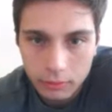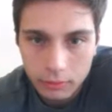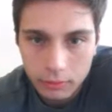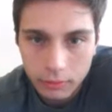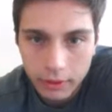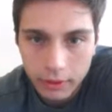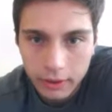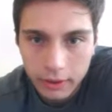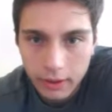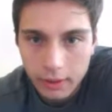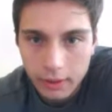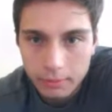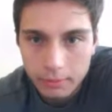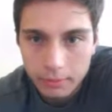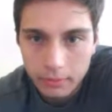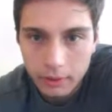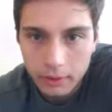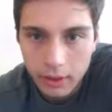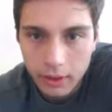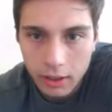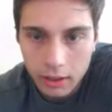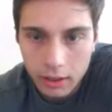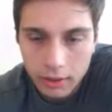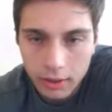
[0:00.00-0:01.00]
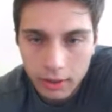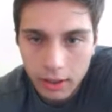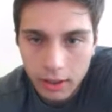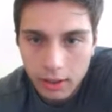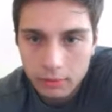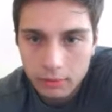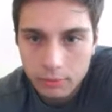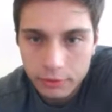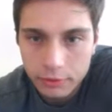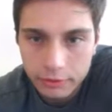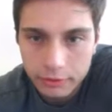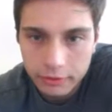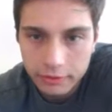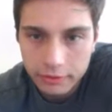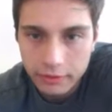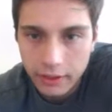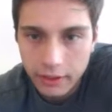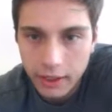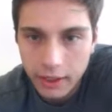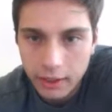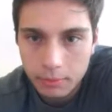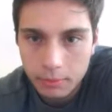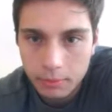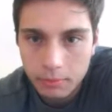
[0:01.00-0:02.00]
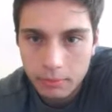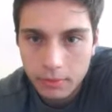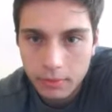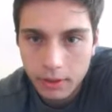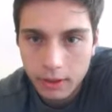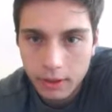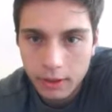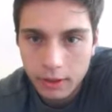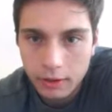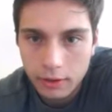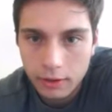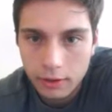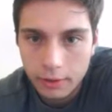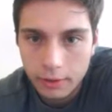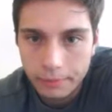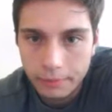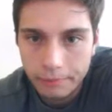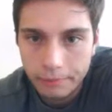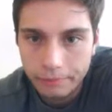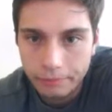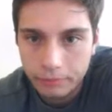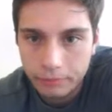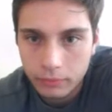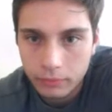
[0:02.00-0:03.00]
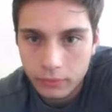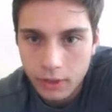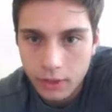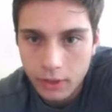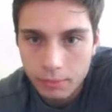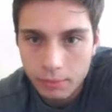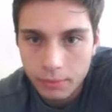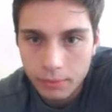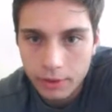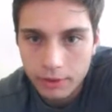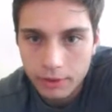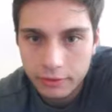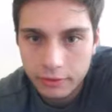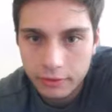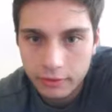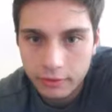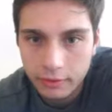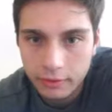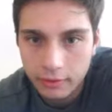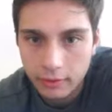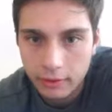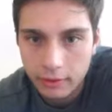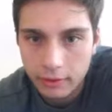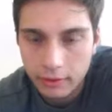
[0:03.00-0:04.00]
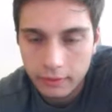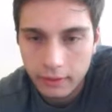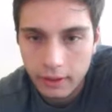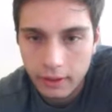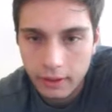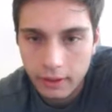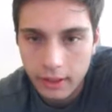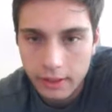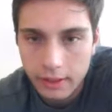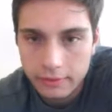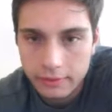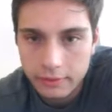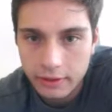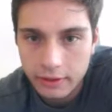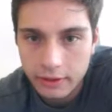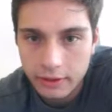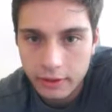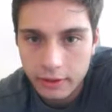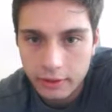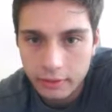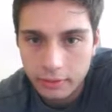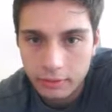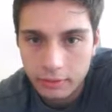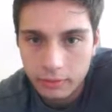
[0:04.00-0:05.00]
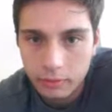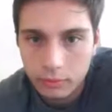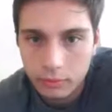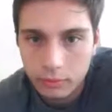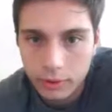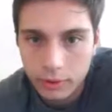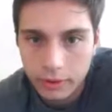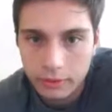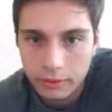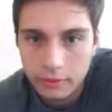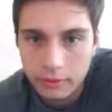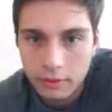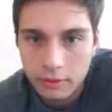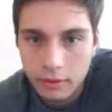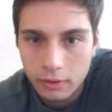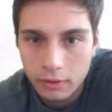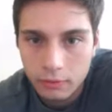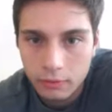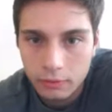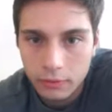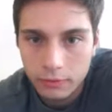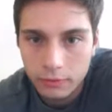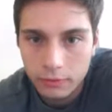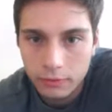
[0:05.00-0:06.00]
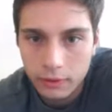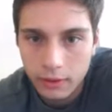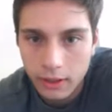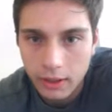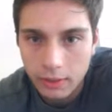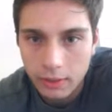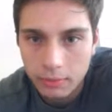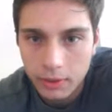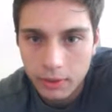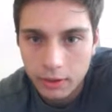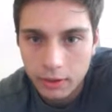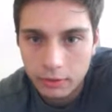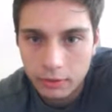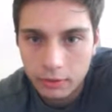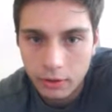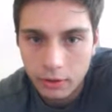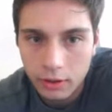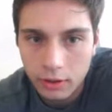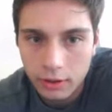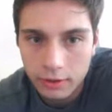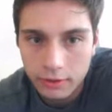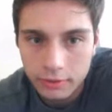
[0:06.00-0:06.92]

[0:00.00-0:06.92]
we have almost the same numbers than last year with $59 million.